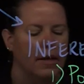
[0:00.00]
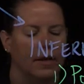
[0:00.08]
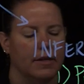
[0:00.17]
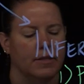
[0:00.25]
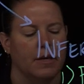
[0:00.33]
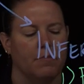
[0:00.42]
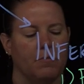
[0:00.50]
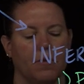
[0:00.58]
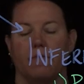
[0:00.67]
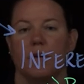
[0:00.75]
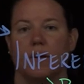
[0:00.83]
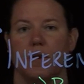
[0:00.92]
in a
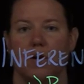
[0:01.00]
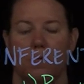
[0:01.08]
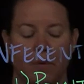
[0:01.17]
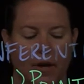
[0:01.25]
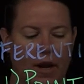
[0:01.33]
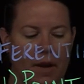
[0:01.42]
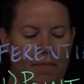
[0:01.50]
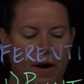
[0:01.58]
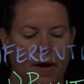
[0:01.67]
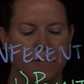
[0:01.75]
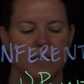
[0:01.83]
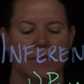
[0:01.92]
separate video. But
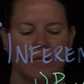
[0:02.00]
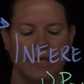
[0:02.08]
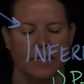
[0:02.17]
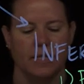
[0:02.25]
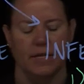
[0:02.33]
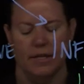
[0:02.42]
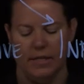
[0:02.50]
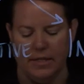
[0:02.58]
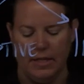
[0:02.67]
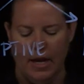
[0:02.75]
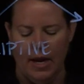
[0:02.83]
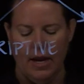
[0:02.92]
hypothesis testing is
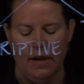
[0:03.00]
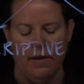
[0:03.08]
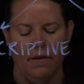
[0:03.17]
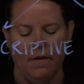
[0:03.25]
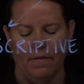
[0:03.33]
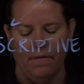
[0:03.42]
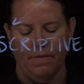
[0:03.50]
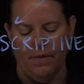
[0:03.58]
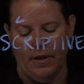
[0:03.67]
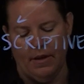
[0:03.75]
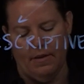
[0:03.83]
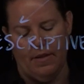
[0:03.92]
kind of,
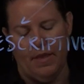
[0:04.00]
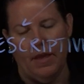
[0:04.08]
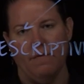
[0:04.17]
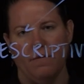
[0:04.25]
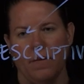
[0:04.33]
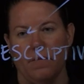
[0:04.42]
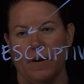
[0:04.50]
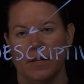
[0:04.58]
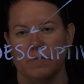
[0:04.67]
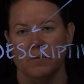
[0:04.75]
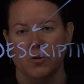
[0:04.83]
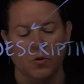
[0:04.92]
I think for the
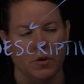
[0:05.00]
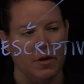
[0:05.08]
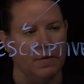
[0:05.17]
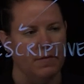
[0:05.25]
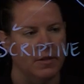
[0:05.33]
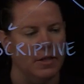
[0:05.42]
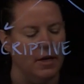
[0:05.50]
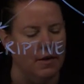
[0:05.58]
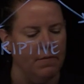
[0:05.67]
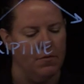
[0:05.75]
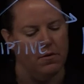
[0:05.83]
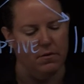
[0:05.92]
vast majority of the
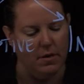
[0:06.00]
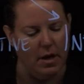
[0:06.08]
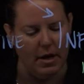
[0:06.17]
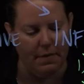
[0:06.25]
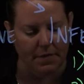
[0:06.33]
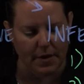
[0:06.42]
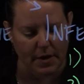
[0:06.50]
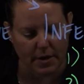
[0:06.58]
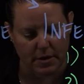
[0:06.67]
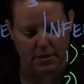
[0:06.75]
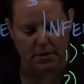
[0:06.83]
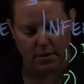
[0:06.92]
time, for a lot of
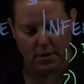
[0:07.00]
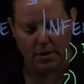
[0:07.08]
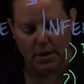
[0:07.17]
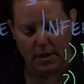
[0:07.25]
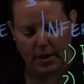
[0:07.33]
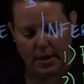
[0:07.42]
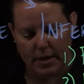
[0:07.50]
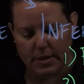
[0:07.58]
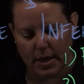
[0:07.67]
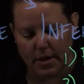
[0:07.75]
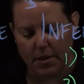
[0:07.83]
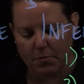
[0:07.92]
things, that's
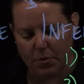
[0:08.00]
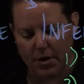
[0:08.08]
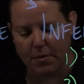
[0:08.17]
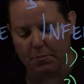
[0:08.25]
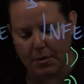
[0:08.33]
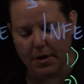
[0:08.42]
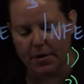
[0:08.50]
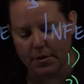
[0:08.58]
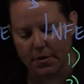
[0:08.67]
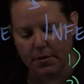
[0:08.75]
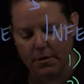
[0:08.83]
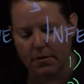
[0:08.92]
kind of the bread and butter